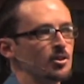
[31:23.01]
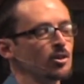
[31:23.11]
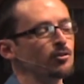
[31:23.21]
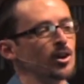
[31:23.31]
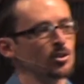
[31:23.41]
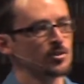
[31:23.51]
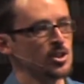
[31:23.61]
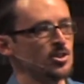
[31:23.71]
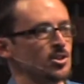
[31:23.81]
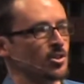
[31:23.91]
If you're a follower of
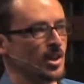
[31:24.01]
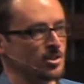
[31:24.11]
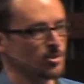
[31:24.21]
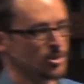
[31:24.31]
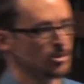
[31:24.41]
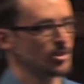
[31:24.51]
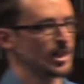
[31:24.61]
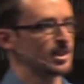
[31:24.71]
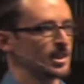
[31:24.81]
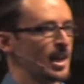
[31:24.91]
Jesus Christ, I want you to
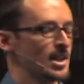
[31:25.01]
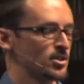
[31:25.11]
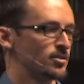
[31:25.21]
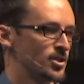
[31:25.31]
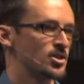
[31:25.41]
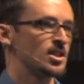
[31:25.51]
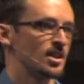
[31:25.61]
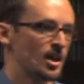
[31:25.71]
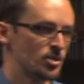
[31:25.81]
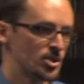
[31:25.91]
look at the last verse
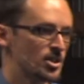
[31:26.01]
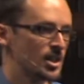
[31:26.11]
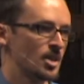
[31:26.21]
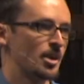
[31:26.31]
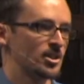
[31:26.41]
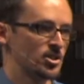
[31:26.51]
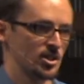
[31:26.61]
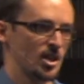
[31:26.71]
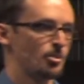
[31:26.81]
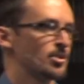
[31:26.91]
here, and I want you to think about it
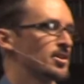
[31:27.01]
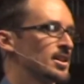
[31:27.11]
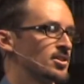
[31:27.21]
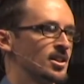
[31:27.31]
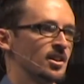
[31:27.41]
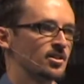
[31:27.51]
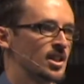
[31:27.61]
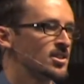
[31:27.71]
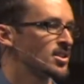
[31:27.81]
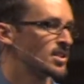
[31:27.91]
just a couple things here,
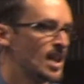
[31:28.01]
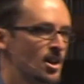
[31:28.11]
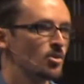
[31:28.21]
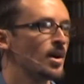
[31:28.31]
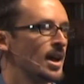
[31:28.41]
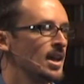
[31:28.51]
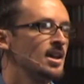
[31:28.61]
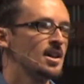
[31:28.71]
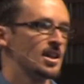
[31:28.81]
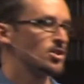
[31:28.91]
things to take
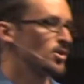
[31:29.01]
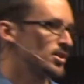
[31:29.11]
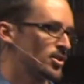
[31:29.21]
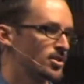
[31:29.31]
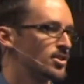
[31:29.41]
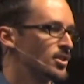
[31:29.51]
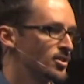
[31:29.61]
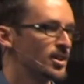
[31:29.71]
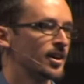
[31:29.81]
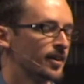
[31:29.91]
away as you enter into the
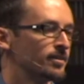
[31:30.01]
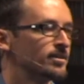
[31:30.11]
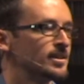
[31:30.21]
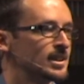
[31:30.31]
new year.